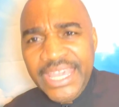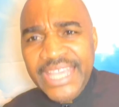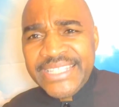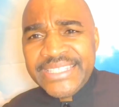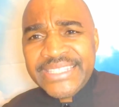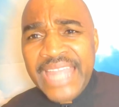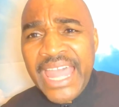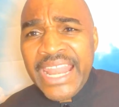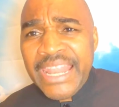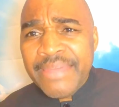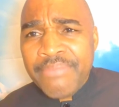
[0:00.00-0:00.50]

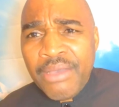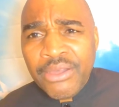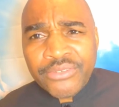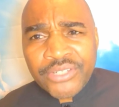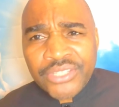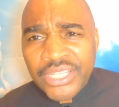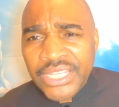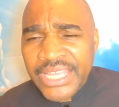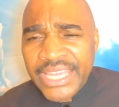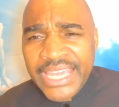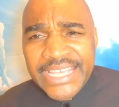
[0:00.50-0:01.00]
It's not
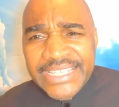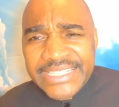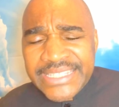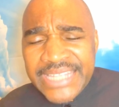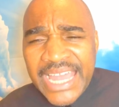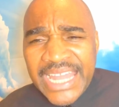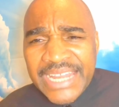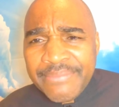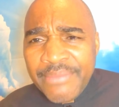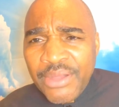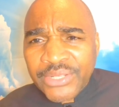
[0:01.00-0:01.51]
about it's
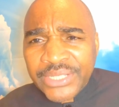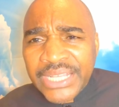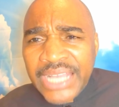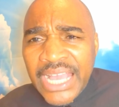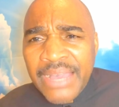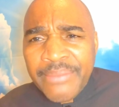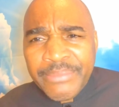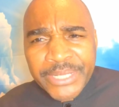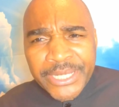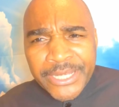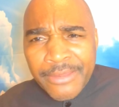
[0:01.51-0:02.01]
not about
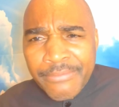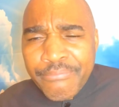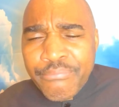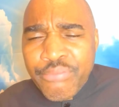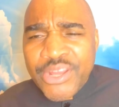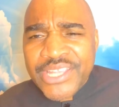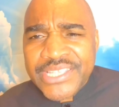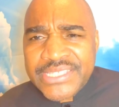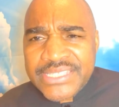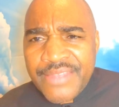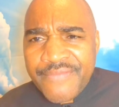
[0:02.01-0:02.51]
coming in the
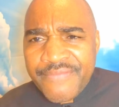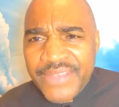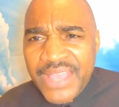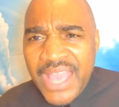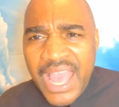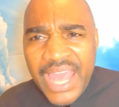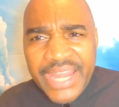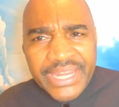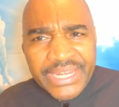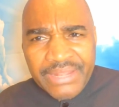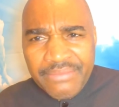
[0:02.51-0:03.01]
presence of
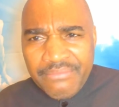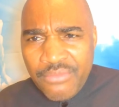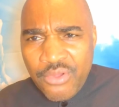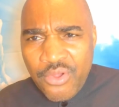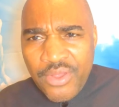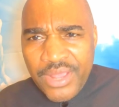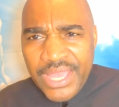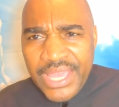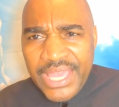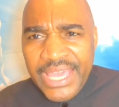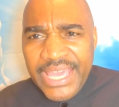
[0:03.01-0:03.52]
God
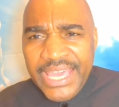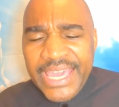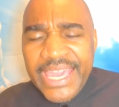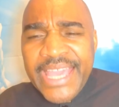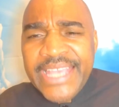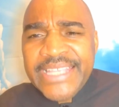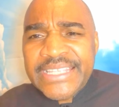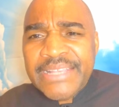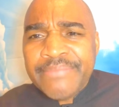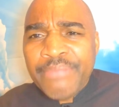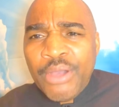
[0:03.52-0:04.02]
anymore.
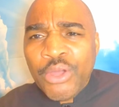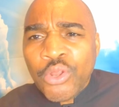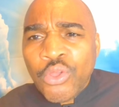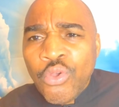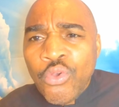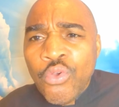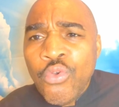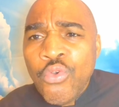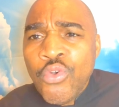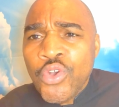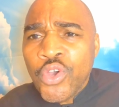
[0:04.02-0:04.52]
It's about
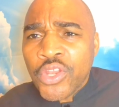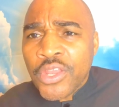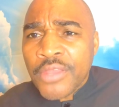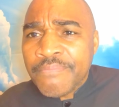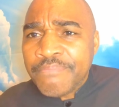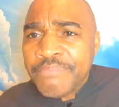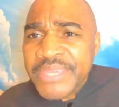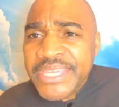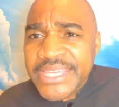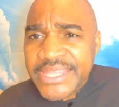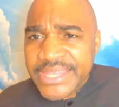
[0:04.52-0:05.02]
who
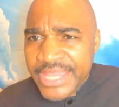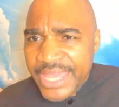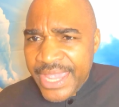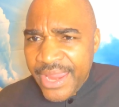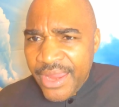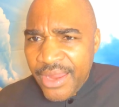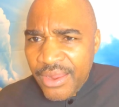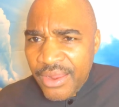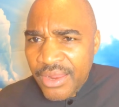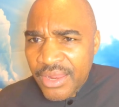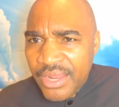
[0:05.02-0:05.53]
gonna be
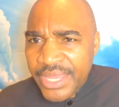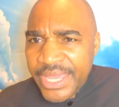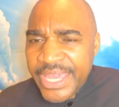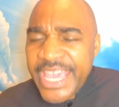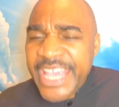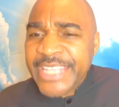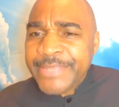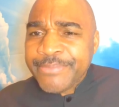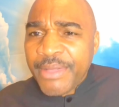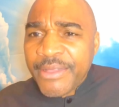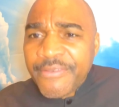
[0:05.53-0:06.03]
there.
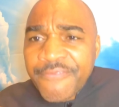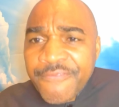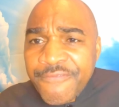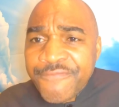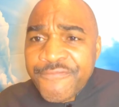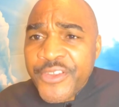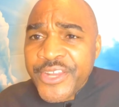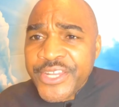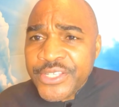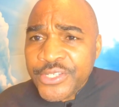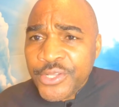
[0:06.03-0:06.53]
Is my
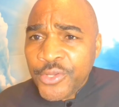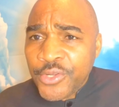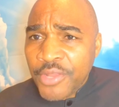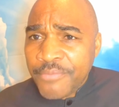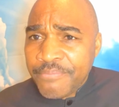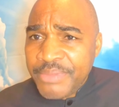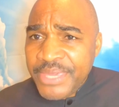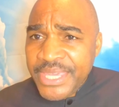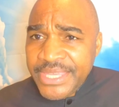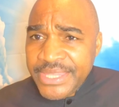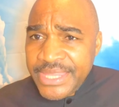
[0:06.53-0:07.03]
friend
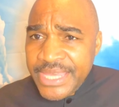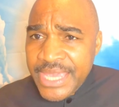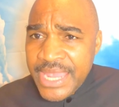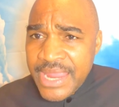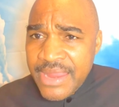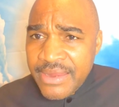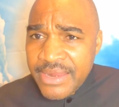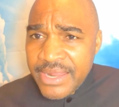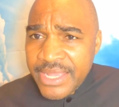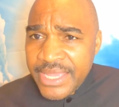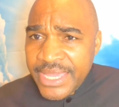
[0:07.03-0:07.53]
gonna be
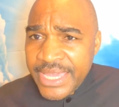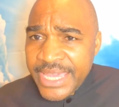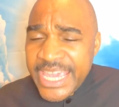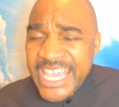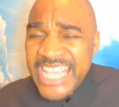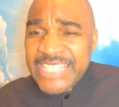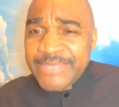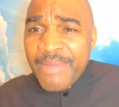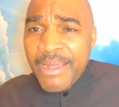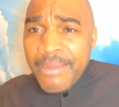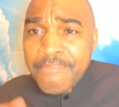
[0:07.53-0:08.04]
there?
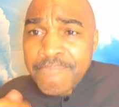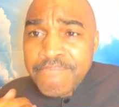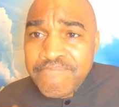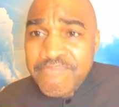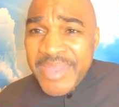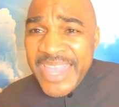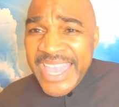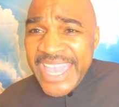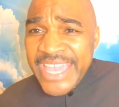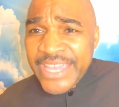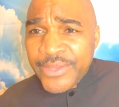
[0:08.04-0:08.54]
Is my
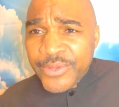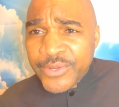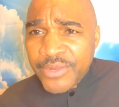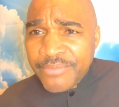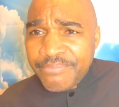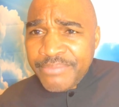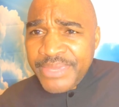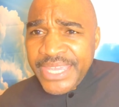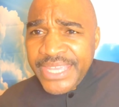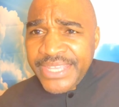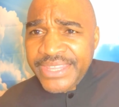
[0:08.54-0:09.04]
man going
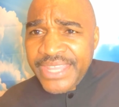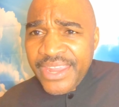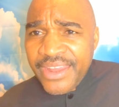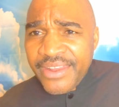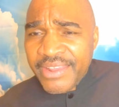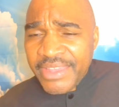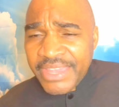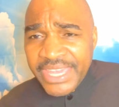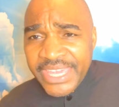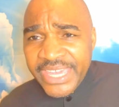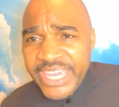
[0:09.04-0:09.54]
to be
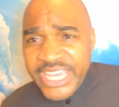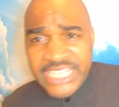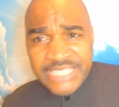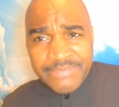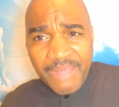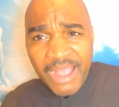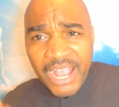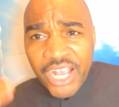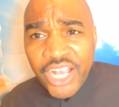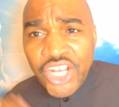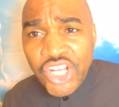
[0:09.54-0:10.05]
there? Is
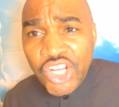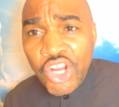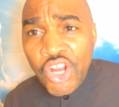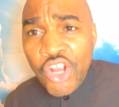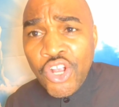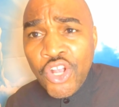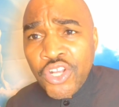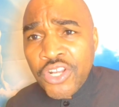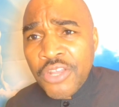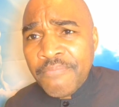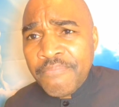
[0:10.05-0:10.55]
my
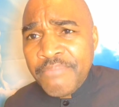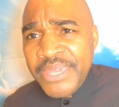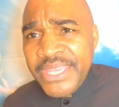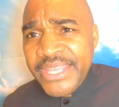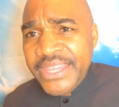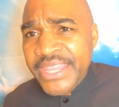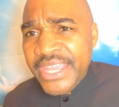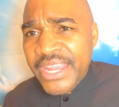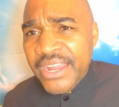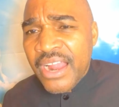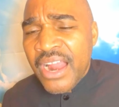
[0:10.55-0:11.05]
girl going to be
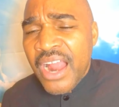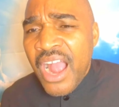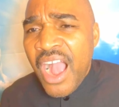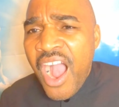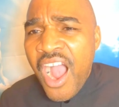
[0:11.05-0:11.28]
there?